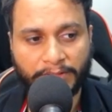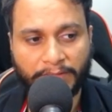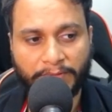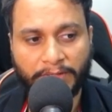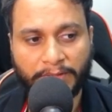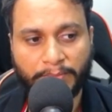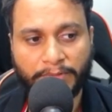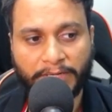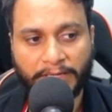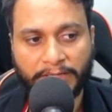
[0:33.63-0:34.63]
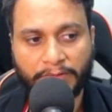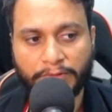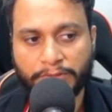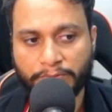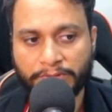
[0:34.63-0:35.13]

Given a number n equals to